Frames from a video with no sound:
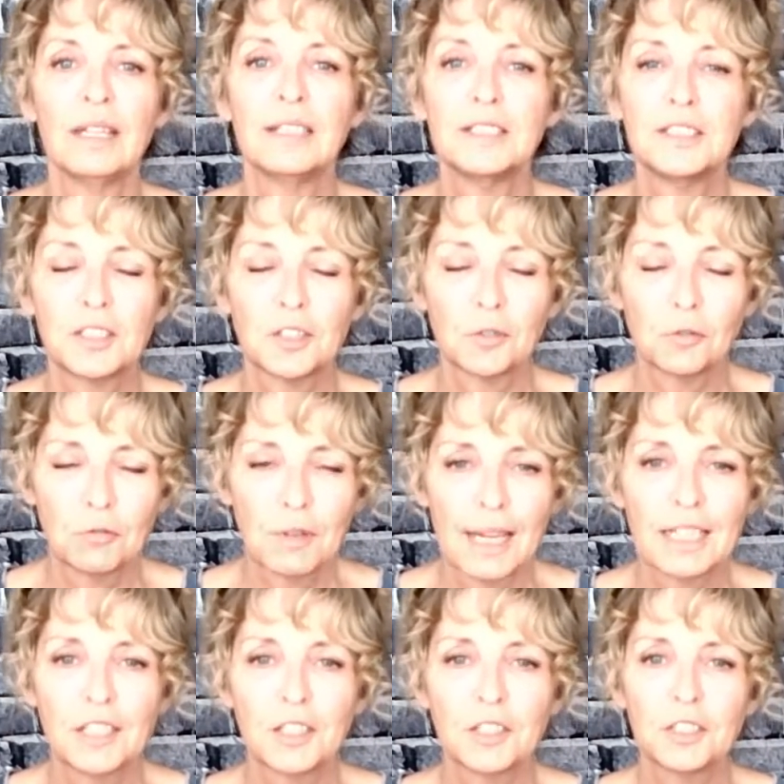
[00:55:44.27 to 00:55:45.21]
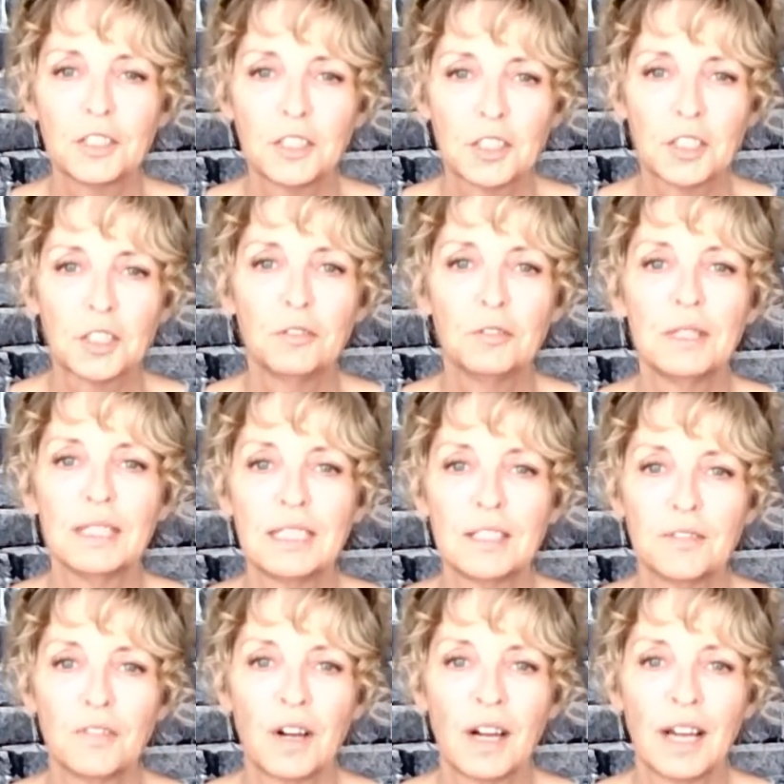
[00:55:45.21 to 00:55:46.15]
Surrender to the
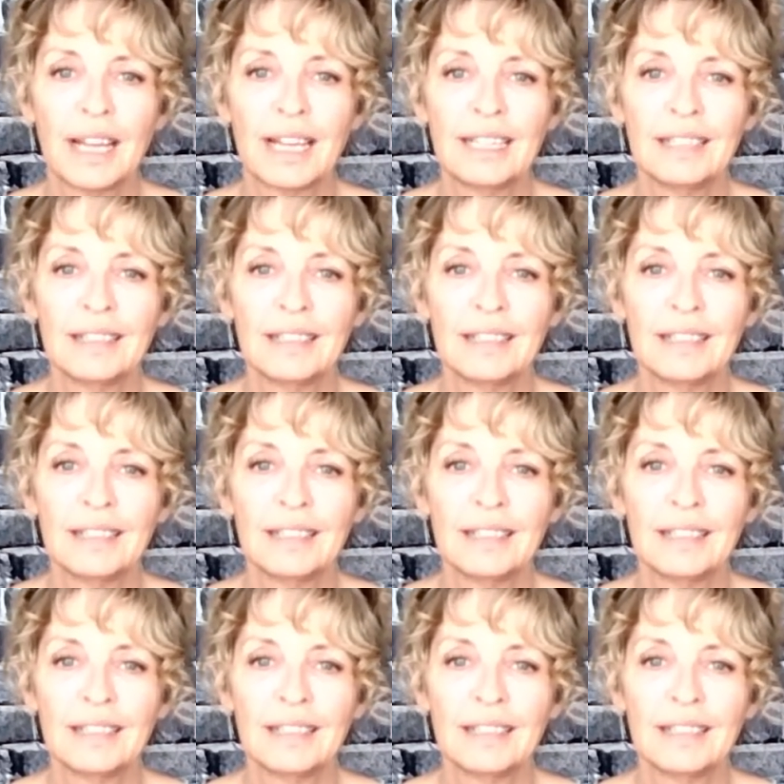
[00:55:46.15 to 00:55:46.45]
divine.